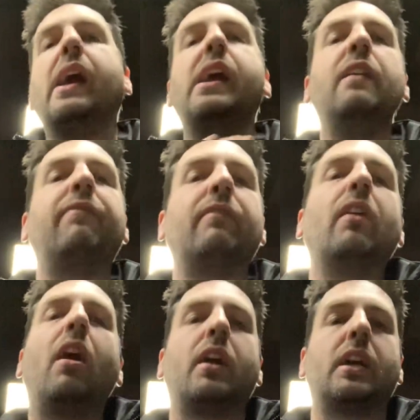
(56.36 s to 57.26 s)
If
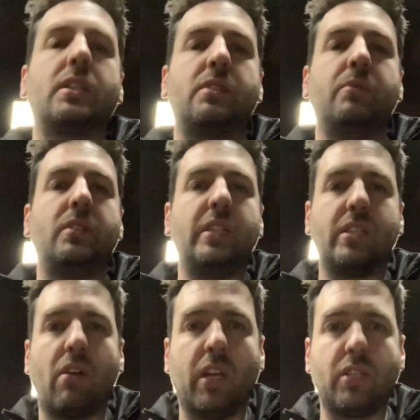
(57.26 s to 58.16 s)
our customers
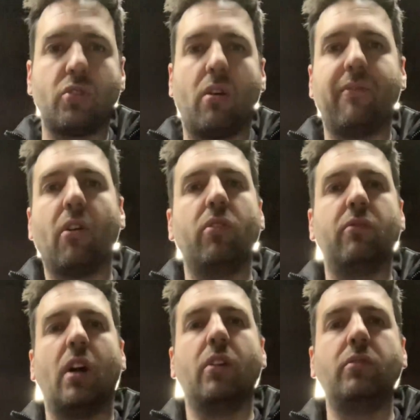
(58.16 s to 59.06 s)
decide to drive it on the
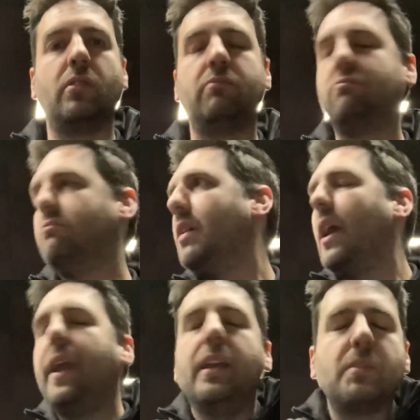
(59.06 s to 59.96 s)
road,
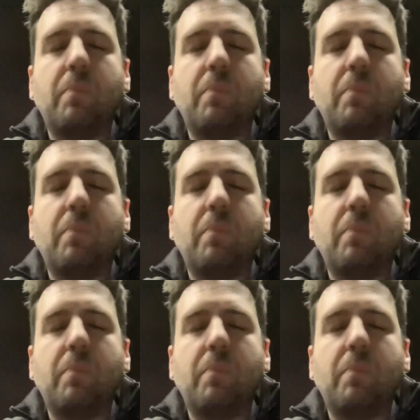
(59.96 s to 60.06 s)
it's